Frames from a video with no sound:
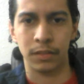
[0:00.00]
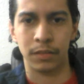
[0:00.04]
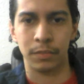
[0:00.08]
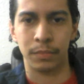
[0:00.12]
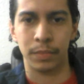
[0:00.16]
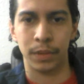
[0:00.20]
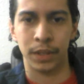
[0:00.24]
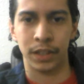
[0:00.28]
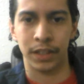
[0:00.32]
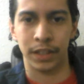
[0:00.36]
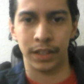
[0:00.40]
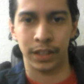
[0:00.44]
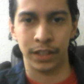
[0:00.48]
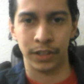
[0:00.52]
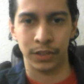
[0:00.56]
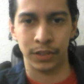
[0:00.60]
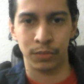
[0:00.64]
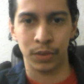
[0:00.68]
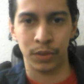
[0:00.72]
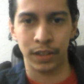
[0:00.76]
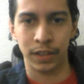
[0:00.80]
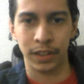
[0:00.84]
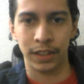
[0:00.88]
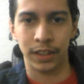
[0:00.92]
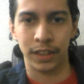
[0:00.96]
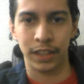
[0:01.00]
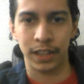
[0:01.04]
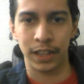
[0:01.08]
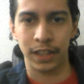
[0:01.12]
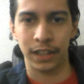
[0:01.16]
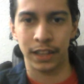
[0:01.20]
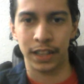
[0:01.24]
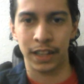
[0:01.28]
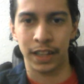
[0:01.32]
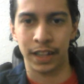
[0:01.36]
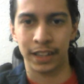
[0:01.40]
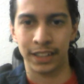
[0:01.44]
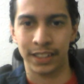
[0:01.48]
But there's one
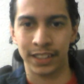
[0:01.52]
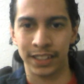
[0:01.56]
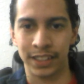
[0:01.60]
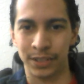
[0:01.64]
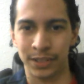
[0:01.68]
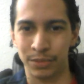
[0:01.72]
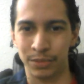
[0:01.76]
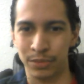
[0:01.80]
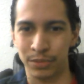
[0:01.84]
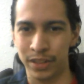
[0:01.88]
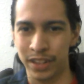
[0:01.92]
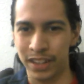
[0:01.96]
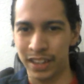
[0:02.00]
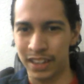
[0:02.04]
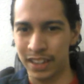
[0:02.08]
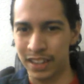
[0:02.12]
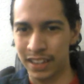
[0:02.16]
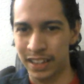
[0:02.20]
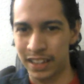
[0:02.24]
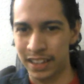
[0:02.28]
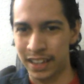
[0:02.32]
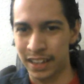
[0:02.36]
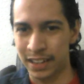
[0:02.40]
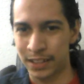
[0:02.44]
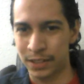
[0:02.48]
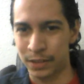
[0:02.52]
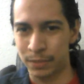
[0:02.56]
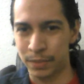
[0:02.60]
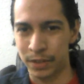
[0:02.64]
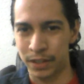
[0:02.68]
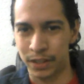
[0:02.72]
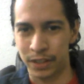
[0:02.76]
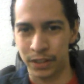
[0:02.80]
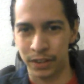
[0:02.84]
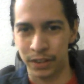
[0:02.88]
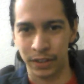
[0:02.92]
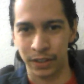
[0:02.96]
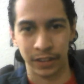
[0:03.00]
thing that just really gets me
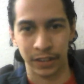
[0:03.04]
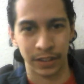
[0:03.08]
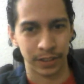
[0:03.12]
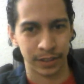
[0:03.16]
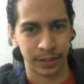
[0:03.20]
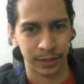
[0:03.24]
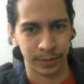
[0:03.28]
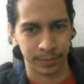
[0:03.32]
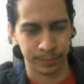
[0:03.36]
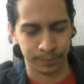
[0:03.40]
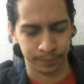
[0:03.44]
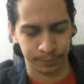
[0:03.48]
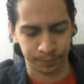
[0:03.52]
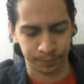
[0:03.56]
curious.